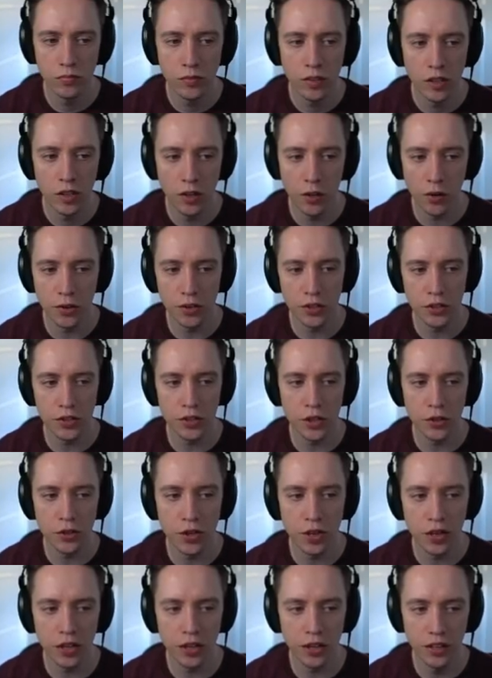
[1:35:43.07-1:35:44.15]
Lowko just don't
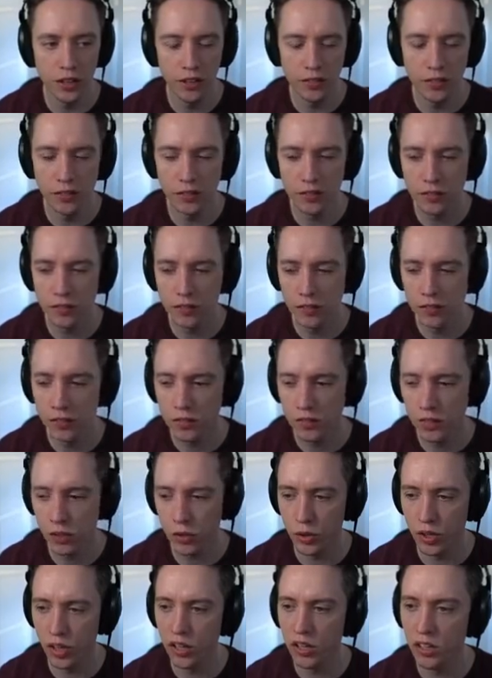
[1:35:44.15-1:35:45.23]
get hit. It's a
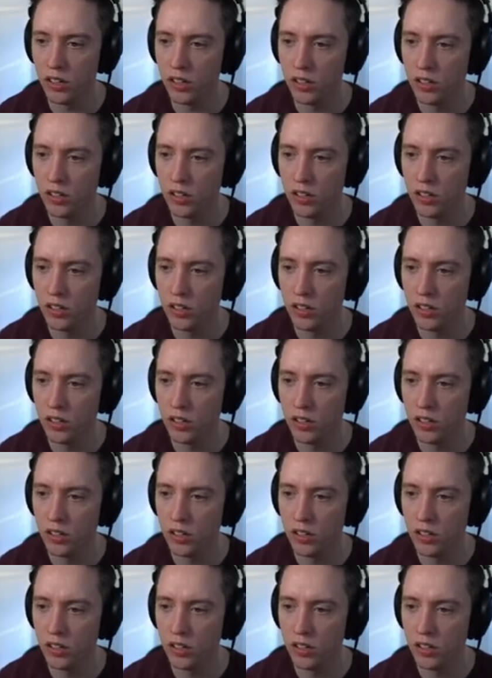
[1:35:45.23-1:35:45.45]
good idea.